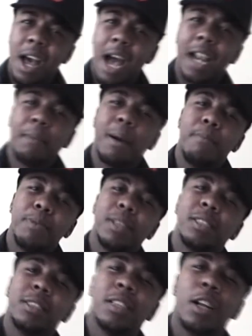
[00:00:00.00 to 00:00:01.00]
I let my
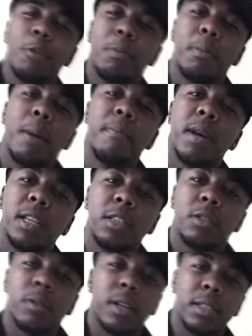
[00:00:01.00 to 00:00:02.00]
bitches yellow, but my money
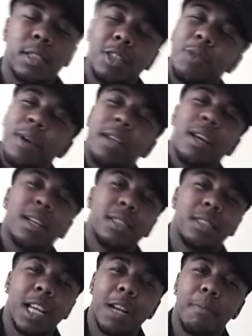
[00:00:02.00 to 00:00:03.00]
green. See, you ain't
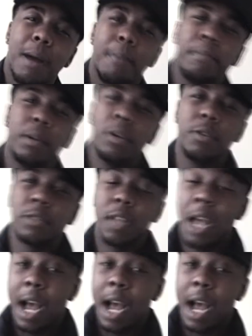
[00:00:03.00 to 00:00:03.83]
understanding my blues.